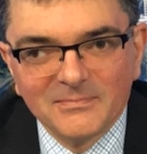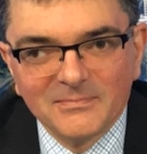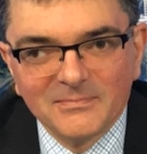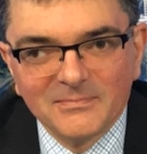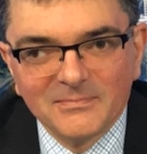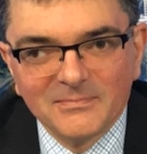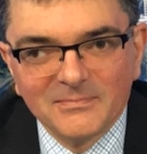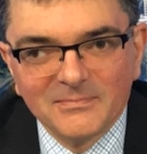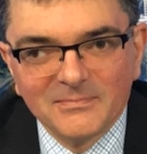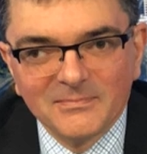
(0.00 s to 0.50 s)

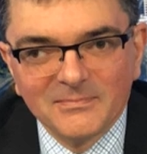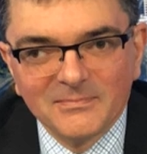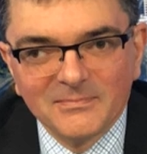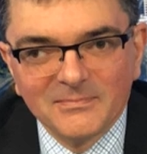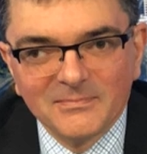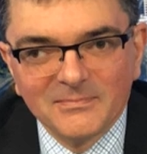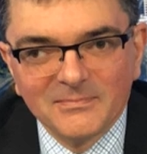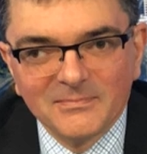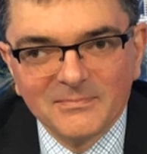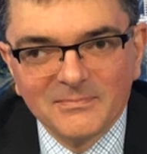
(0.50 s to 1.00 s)

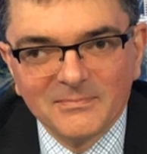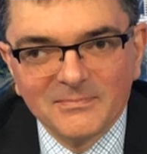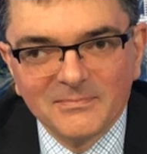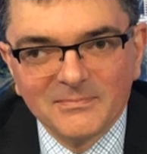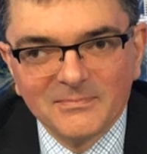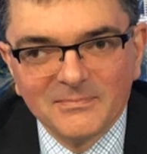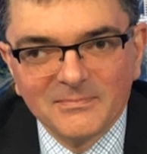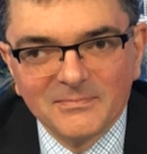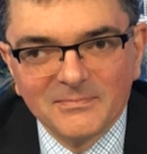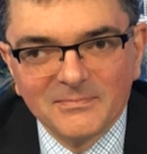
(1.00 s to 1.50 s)

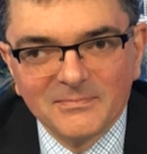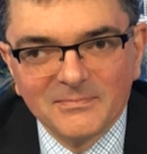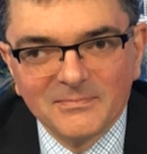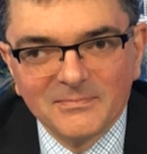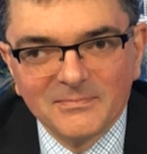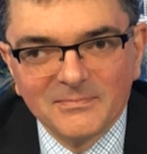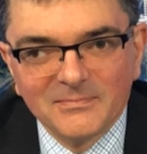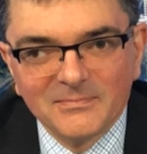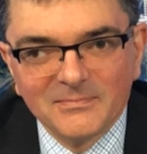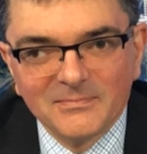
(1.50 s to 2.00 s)

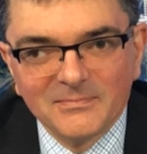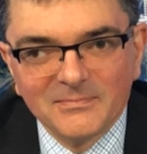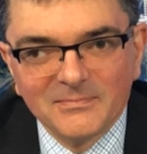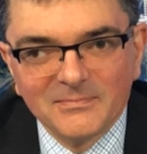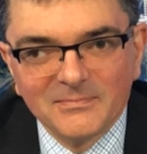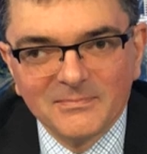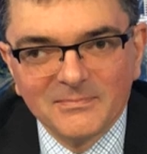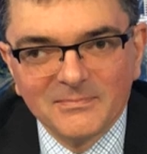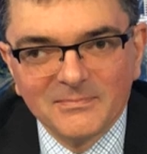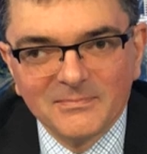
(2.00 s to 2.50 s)

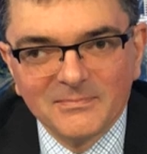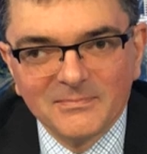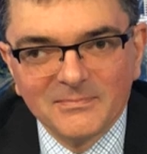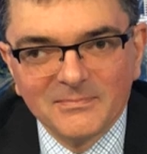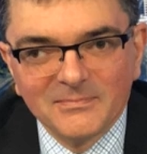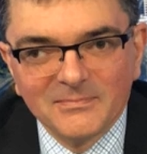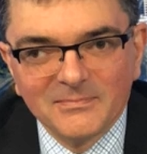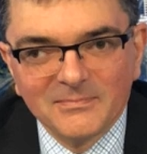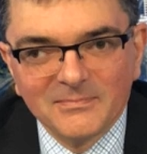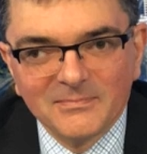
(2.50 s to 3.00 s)

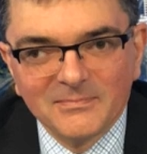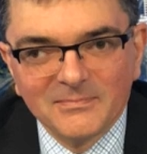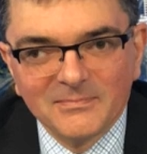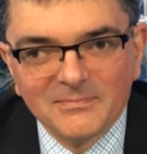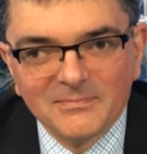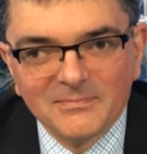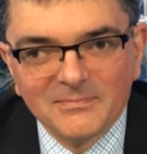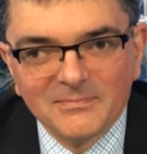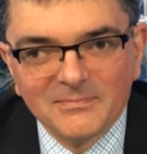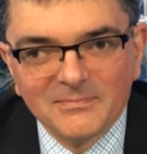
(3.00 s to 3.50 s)

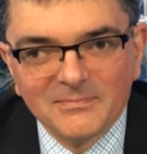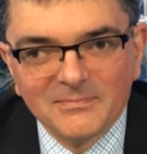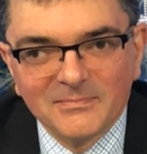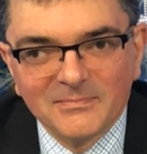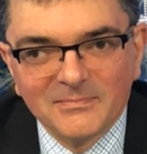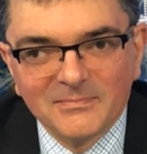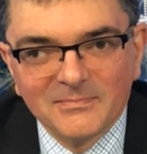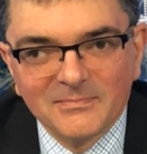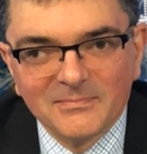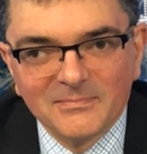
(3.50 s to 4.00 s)

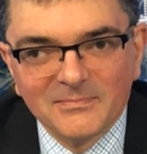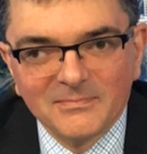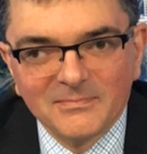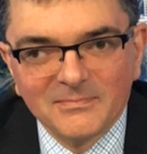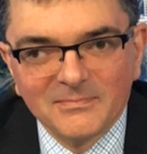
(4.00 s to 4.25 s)
[no speech]